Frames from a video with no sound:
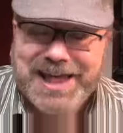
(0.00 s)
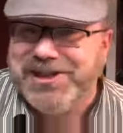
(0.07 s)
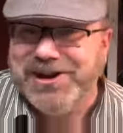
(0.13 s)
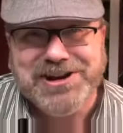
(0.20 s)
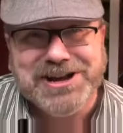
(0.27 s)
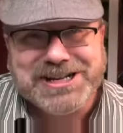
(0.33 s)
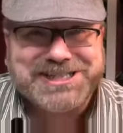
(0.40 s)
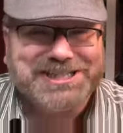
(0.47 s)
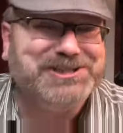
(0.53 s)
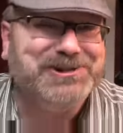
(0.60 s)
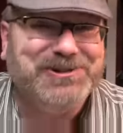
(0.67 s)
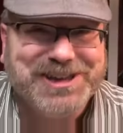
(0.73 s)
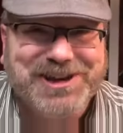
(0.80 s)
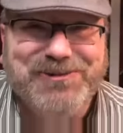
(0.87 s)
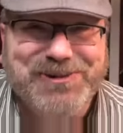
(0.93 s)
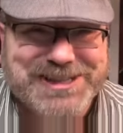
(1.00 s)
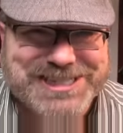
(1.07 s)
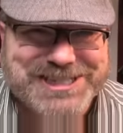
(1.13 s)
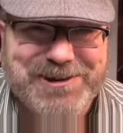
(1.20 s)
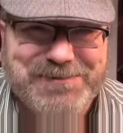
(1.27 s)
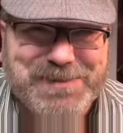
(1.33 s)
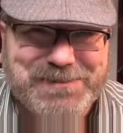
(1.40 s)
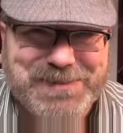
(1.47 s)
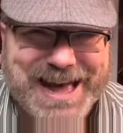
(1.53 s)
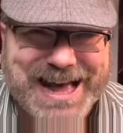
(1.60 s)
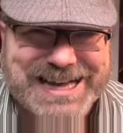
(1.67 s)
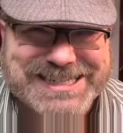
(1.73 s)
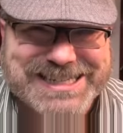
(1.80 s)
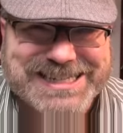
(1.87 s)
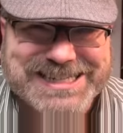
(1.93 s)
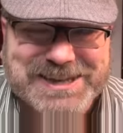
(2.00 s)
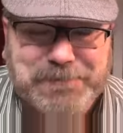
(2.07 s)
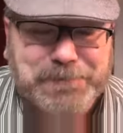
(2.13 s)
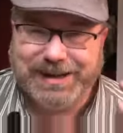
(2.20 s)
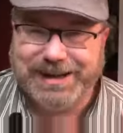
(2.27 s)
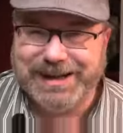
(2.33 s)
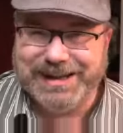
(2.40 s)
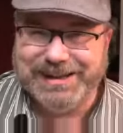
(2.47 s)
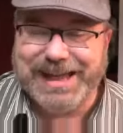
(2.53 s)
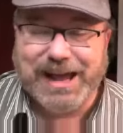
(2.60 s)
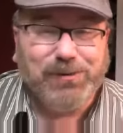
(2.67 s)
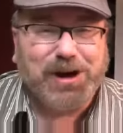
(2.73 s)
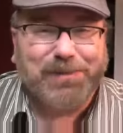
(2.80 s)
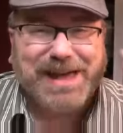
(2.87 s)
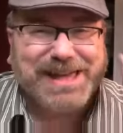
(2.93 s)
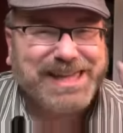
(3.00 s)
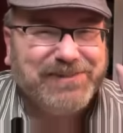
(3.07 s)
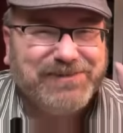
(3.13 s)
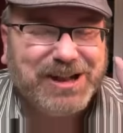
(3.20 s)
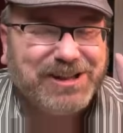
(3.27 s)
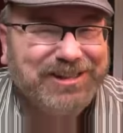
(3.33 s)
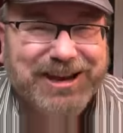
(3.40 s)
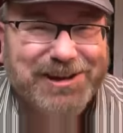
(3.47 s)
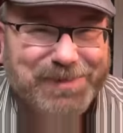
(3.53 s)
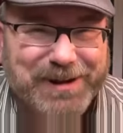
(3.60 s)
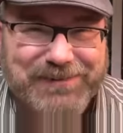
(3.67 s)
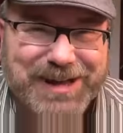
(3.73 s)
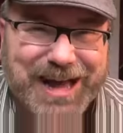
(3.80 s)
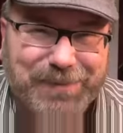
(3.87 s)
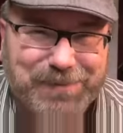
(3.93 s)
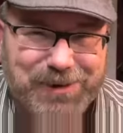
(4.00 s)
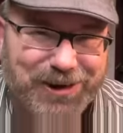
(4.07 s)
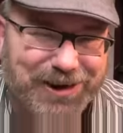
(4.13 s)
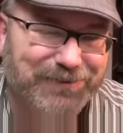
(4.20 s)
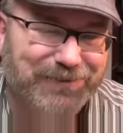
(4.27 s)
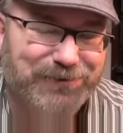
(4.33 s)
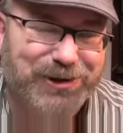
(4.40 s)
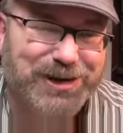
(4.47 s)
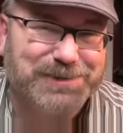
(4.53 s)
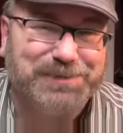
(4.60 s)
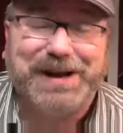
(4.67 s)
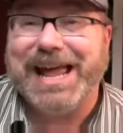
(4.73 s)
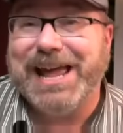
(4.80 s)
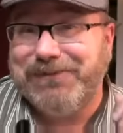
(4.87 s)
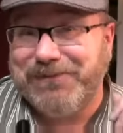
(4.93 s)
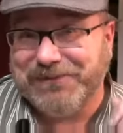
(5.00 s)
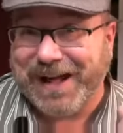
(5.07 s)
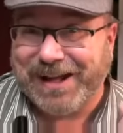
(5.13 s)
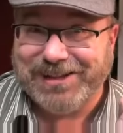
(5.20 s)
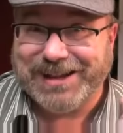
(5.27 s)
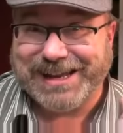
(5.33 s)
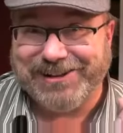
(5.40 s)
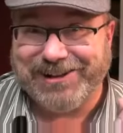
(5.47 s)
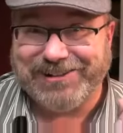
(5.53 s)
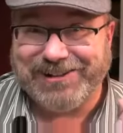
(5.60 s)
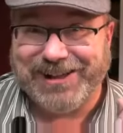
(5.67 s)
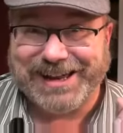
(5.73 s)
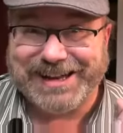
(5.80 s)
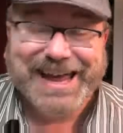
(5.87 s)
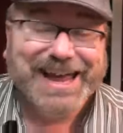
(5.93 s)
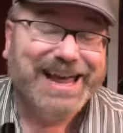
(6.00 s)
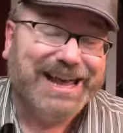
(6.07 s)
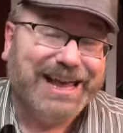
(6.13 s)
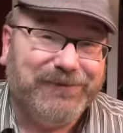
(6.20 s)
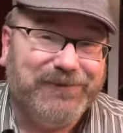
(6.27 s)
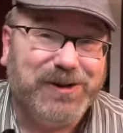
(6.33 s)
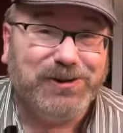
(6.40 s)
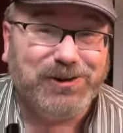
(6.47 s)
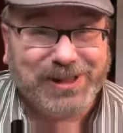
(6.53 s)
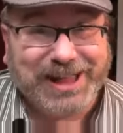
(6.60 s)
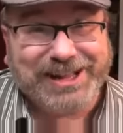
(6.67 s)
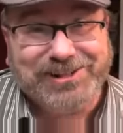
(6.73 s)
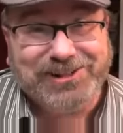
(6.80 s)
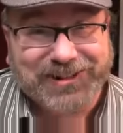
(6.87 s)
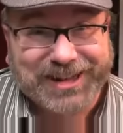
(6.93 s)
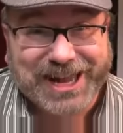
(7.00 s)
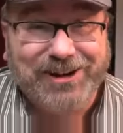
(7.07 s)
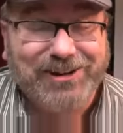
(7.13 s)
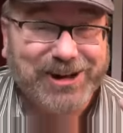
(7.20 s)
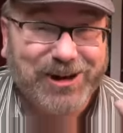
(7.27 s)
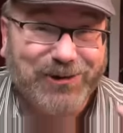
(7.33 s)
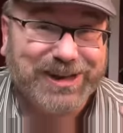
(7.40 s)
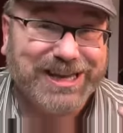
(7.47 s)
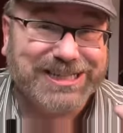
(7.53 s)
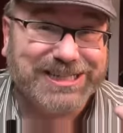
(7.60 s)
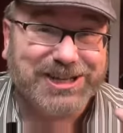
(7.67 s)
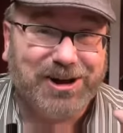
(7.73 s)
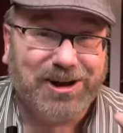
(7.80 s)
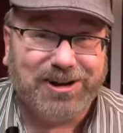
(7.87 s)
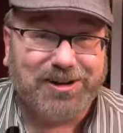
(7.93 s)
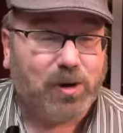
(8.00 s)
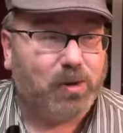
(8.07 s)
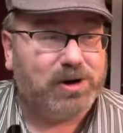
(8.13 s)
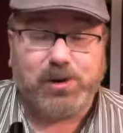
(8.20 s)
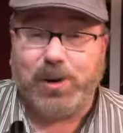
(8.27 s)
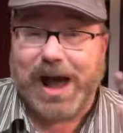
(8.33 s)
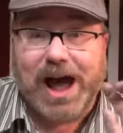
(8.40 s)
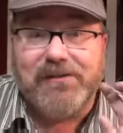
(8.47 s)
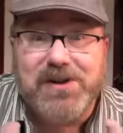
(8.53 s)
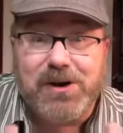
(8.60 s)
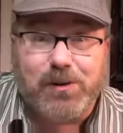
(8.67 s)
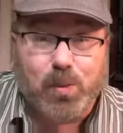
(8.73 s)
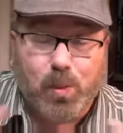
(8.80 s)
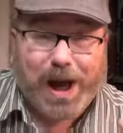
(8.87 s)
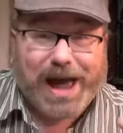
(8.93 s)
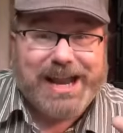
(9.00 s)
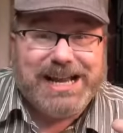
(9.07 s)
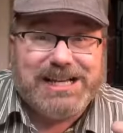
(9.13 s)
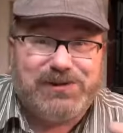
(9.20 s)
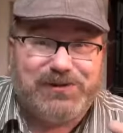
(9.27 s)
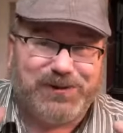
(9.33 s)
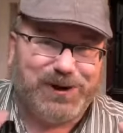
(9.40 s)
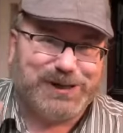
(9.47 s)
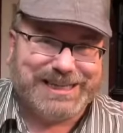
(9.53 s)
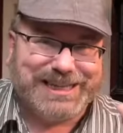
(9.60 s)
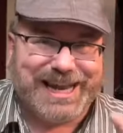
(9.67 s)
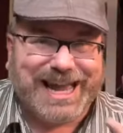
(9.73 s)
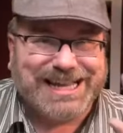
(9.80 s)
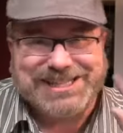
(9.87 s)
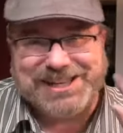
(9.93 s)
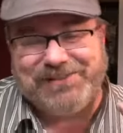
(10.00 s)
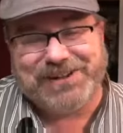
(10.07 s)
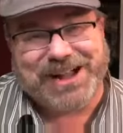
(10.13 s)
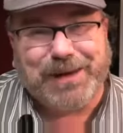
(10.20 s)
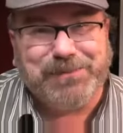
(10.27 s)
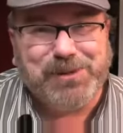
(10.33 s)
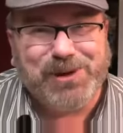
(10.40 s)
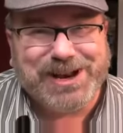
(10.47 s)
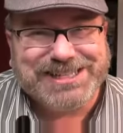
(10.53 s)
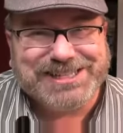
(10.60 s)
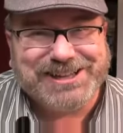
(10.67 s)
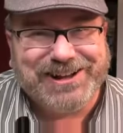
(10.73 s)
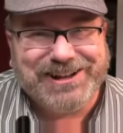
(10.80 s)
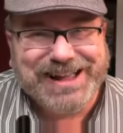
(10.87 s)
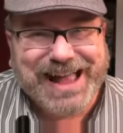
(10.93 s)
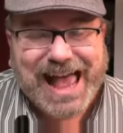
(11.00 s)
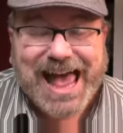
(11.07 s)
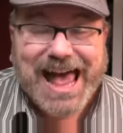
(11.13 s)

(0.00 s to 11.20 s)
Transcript: They're gonna sue you when SOPA passes. They want to make even a little bit of copyright infringement a felony online. If you do like a little karaoke song, or you have your wedding's first dance, you have a copyrighted song,